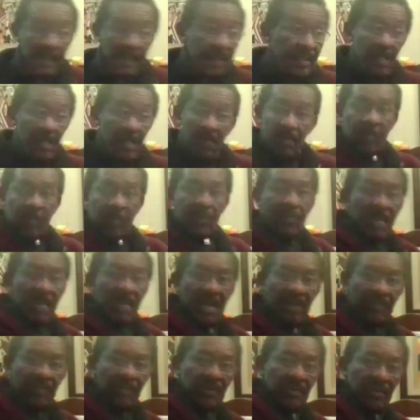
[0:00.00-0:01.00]
and gave it to
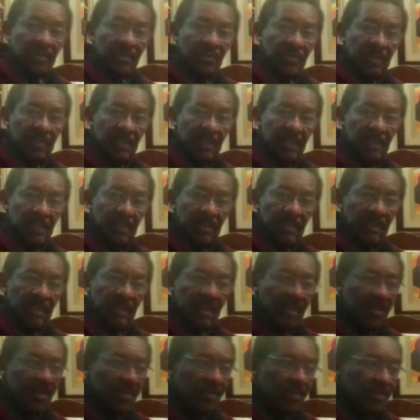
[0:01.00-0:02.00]
Matthew to read. He
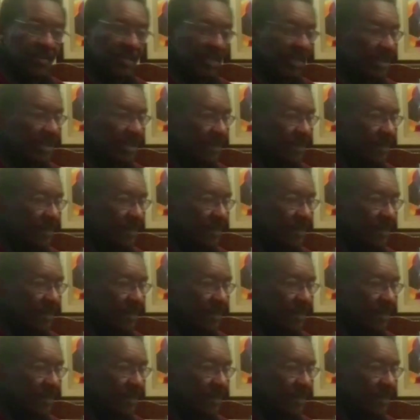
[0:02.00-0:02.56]
got to reading it.